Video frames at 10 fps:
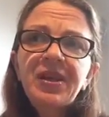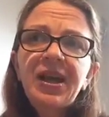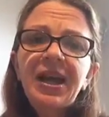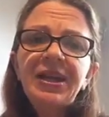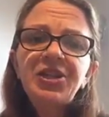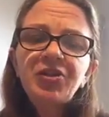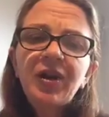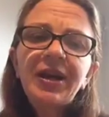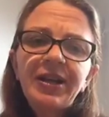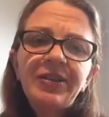any
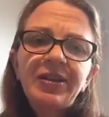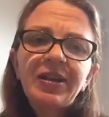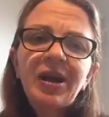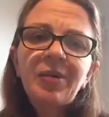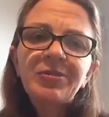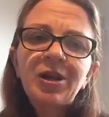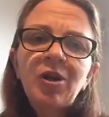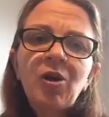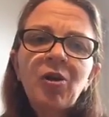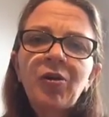training that comes
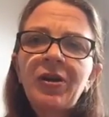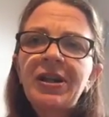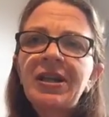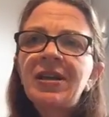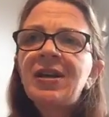along or any